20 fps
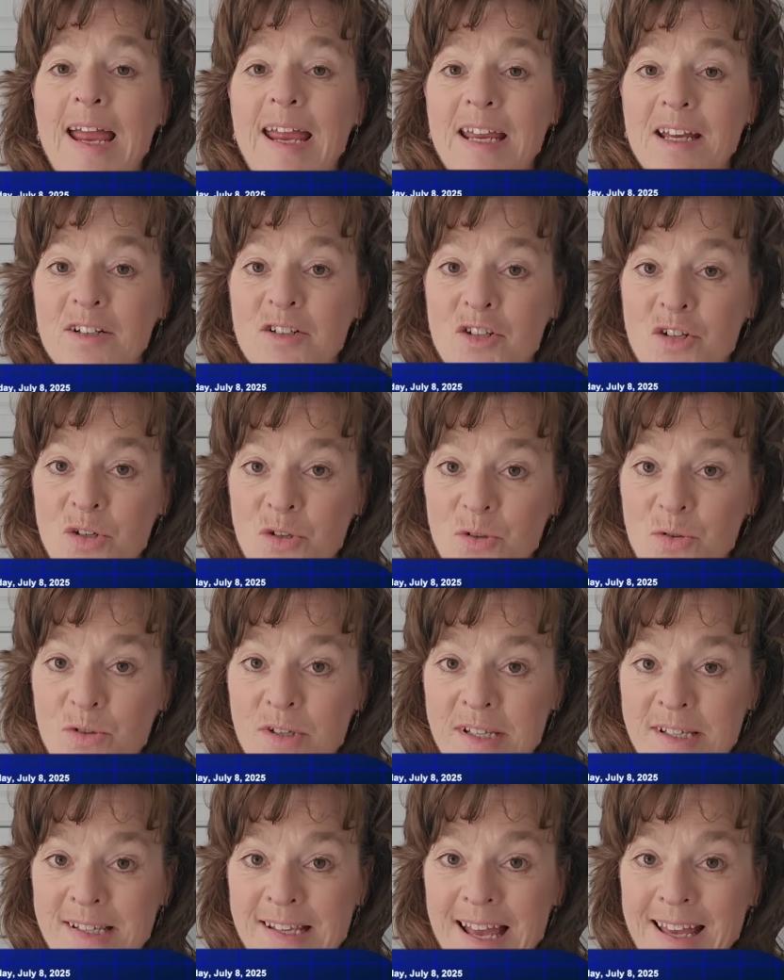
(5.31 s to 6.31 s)
And to
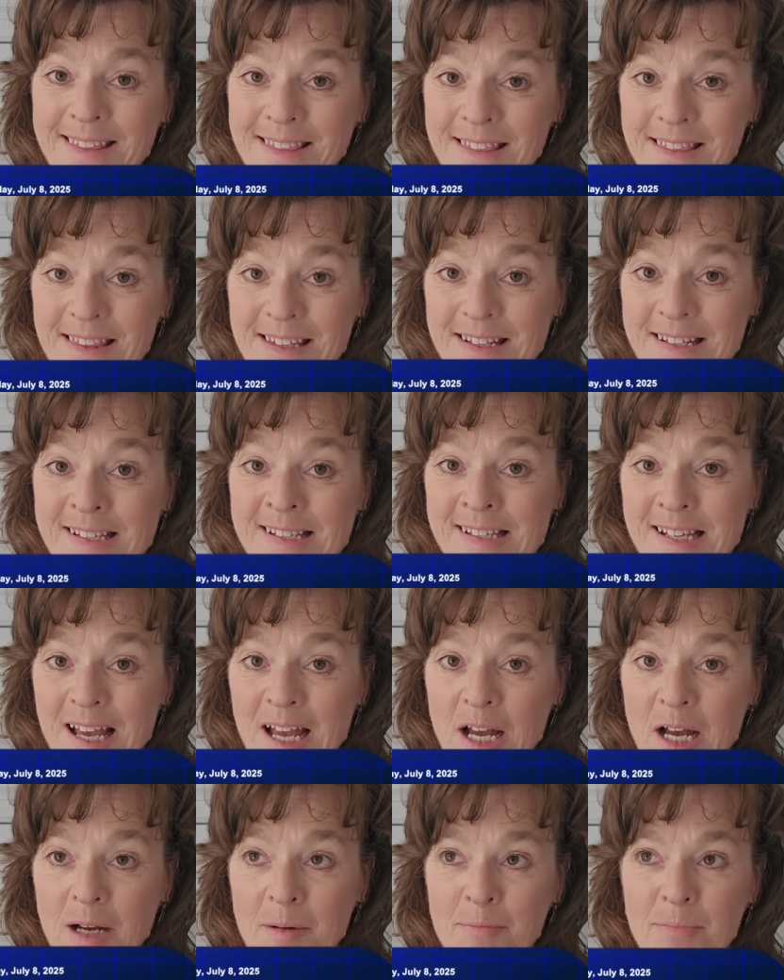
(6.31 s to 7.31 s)
set this
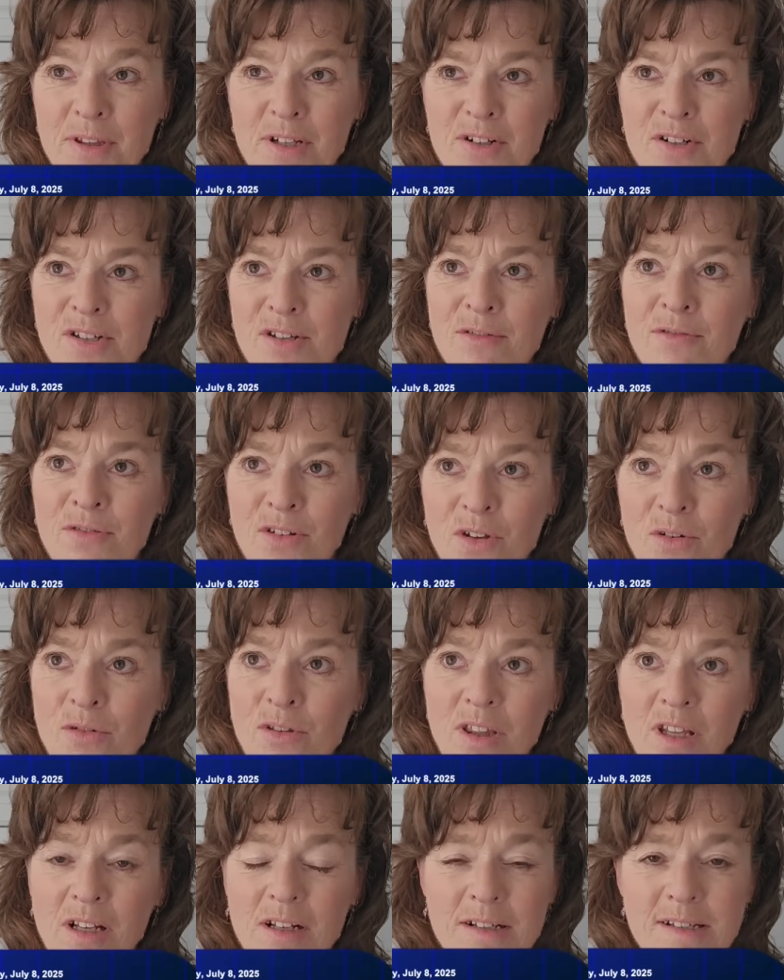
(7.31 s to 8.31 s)
up, there's a
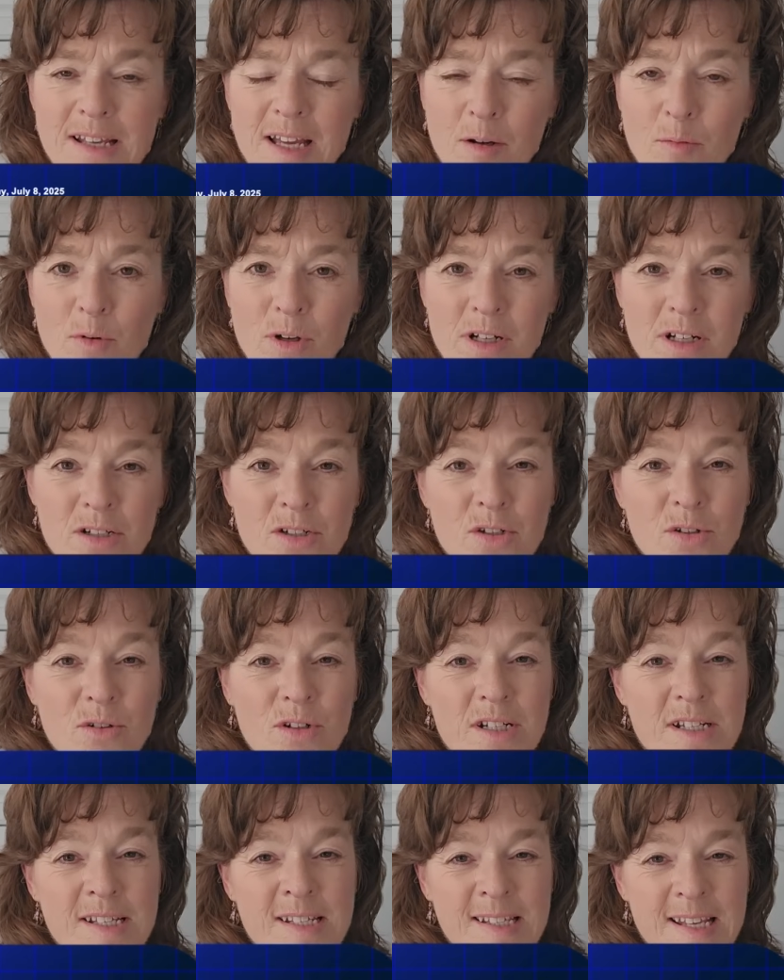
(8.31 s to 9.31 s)
few things I want to do
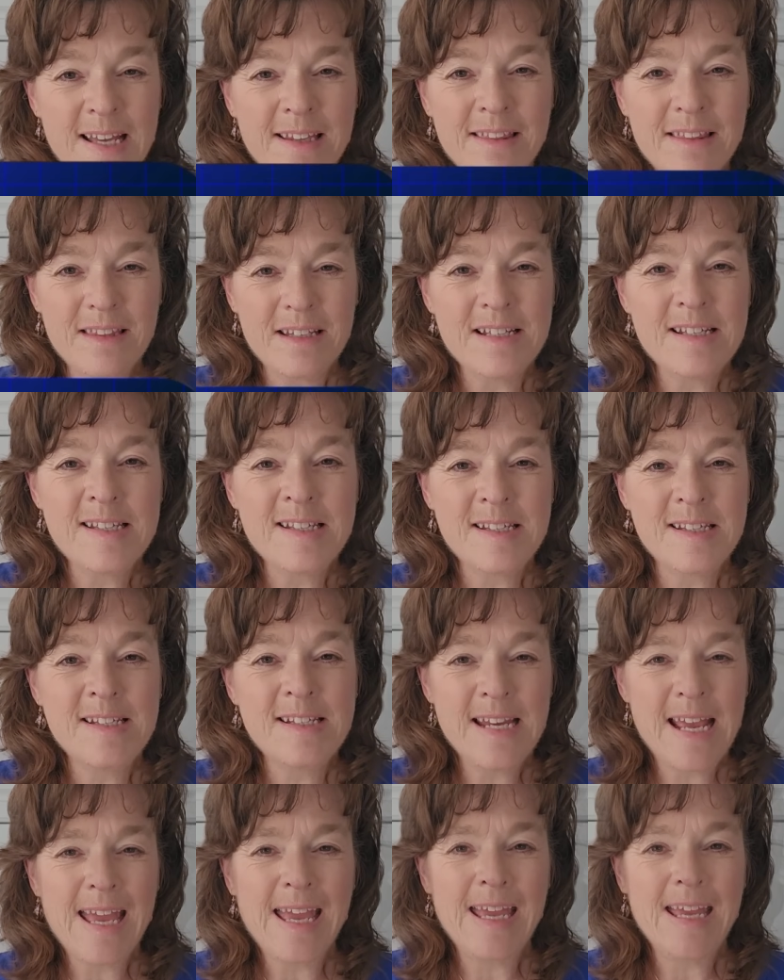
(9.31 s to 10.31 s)
to set the
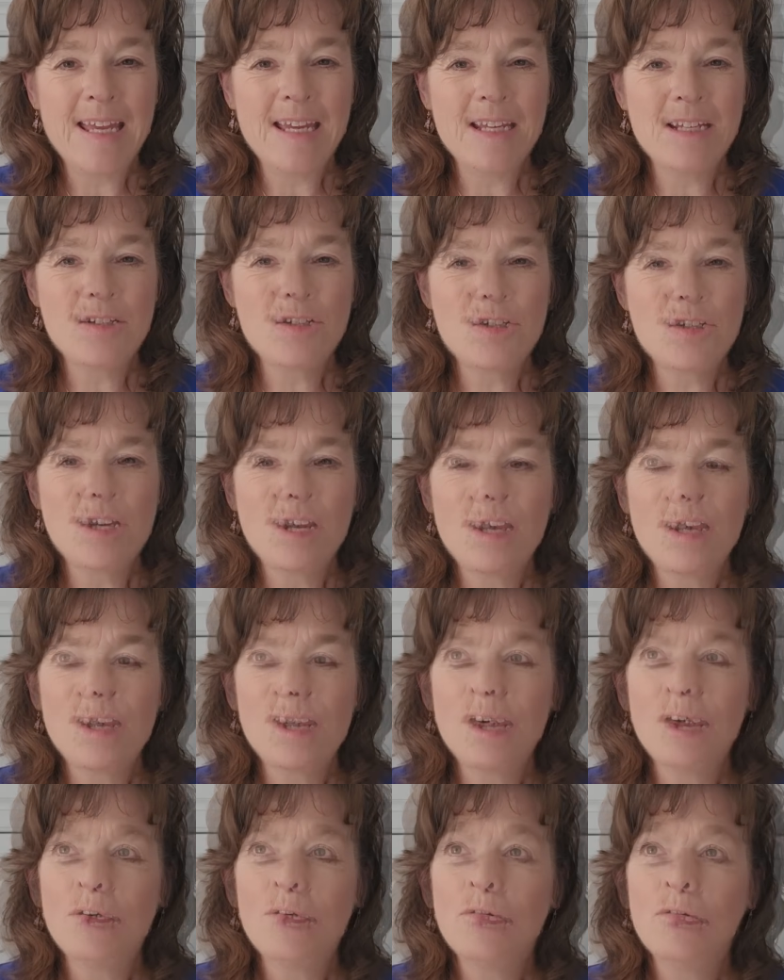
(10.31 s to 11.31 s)
stage
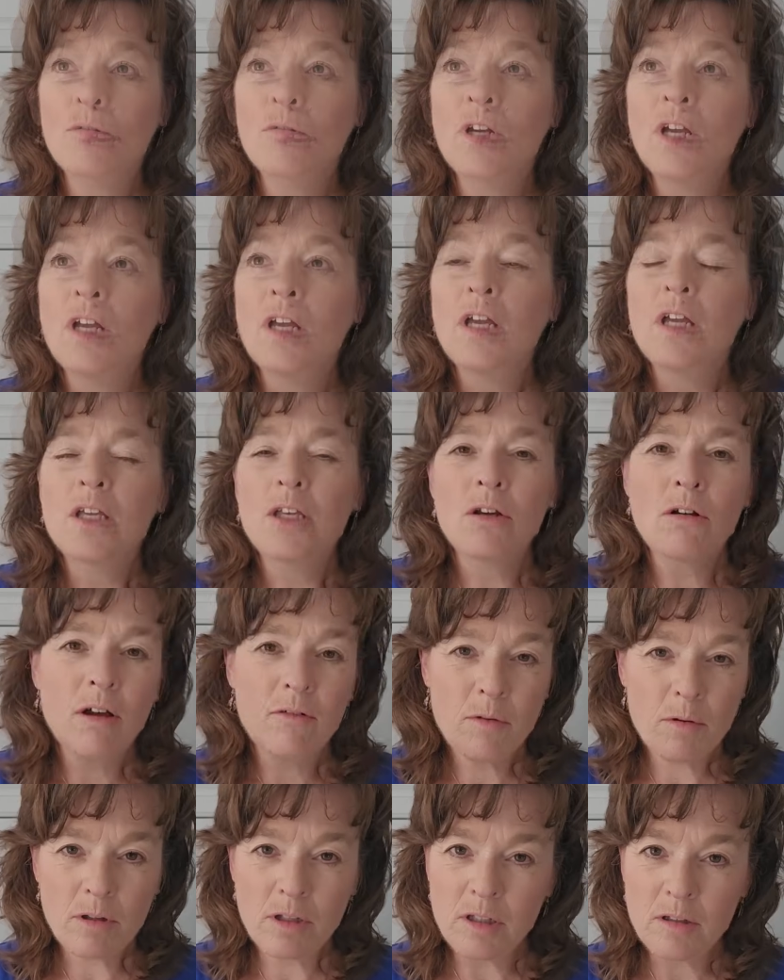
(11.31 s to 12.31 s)
so you
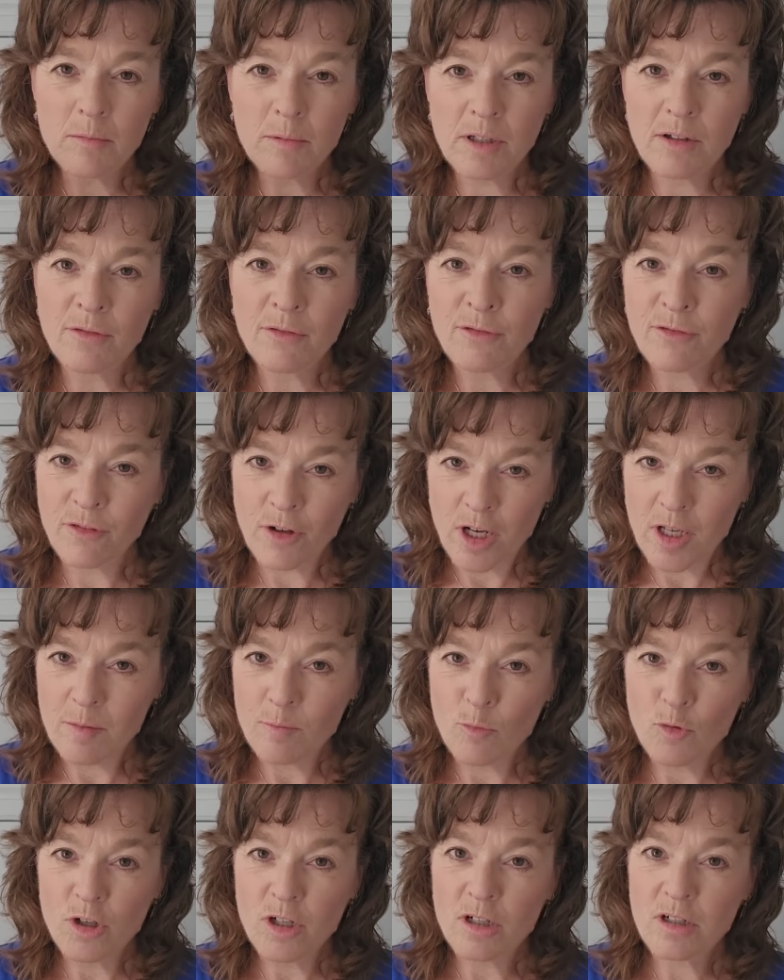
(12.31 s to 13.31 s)
have a little bit of
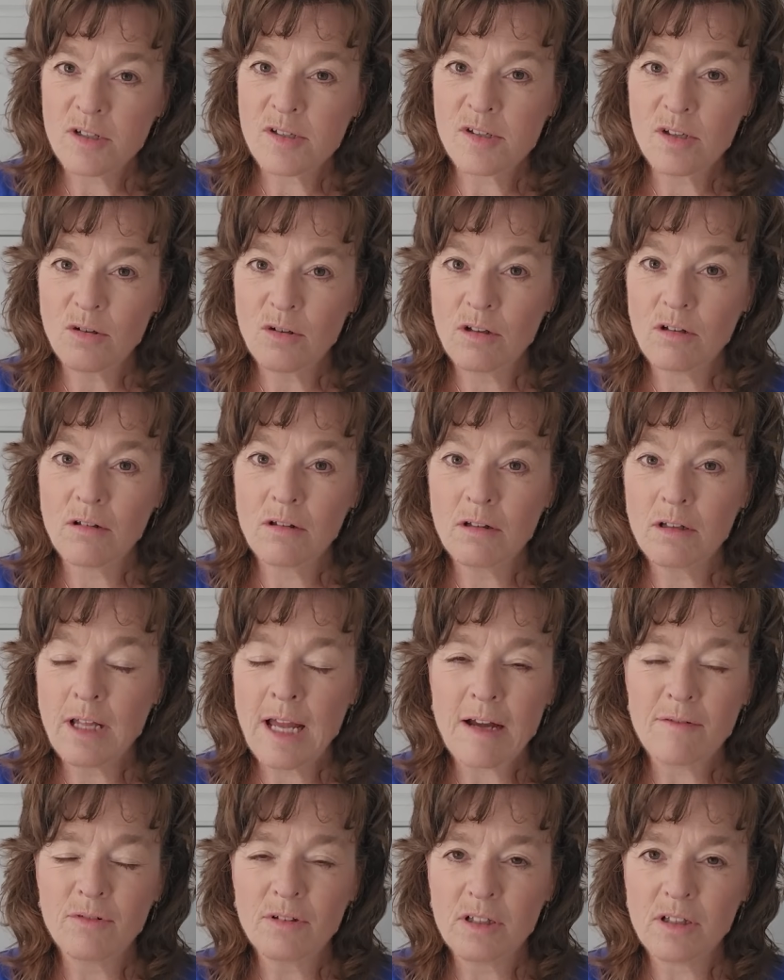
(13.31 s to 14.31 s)
framework, so you'll
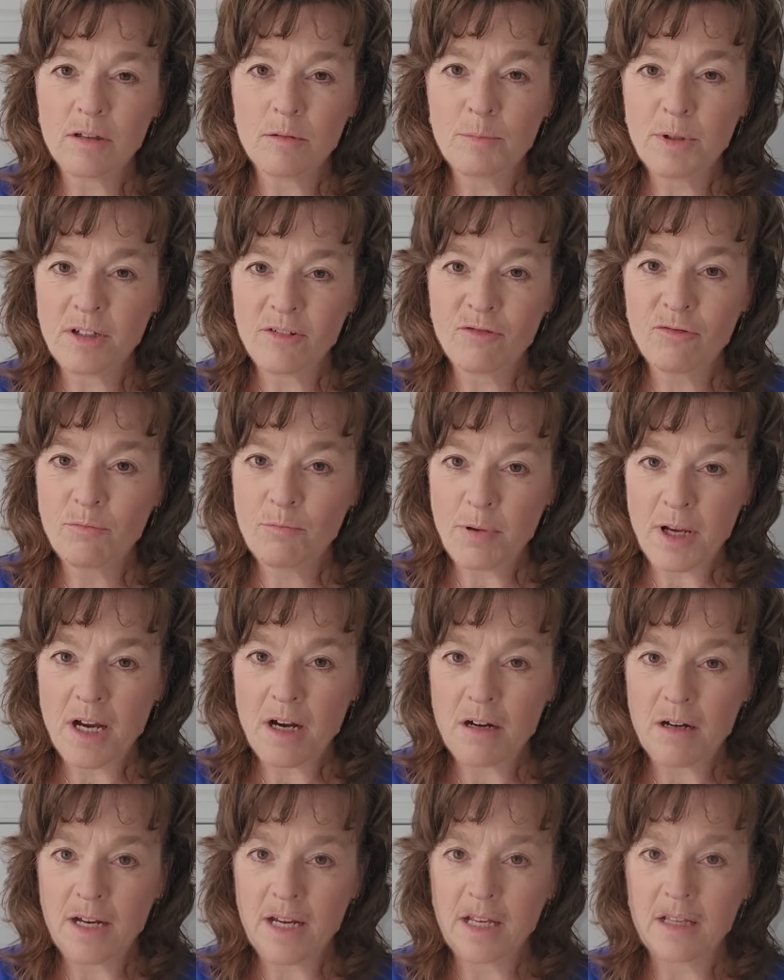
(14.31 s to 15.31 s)
have a little bit of
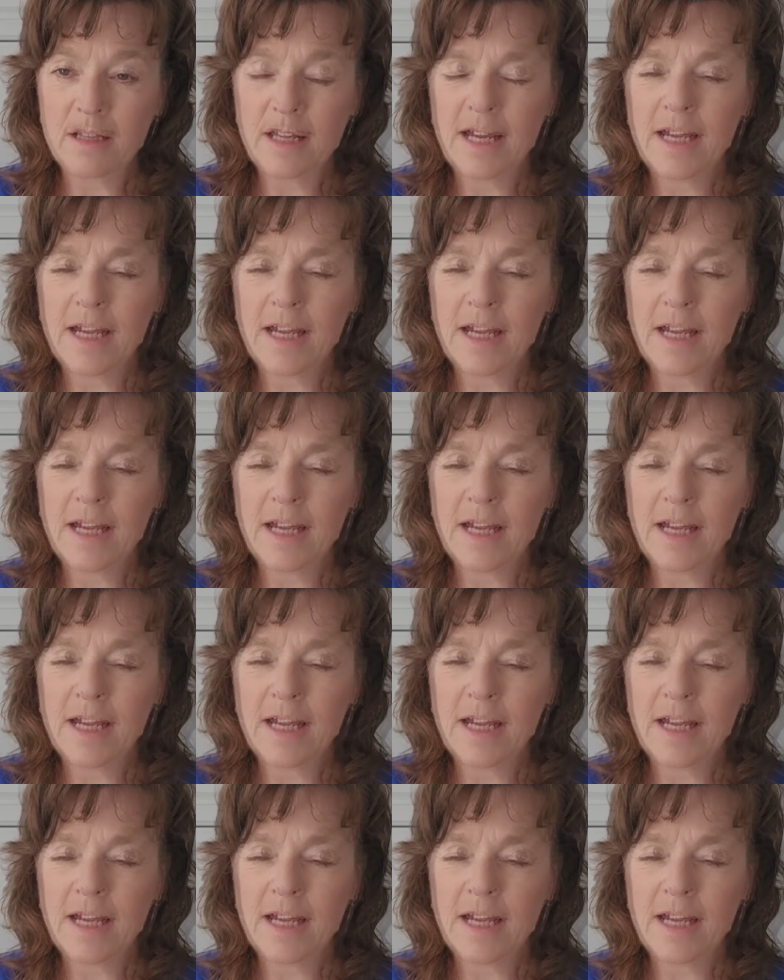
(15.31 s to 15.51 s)
bearing.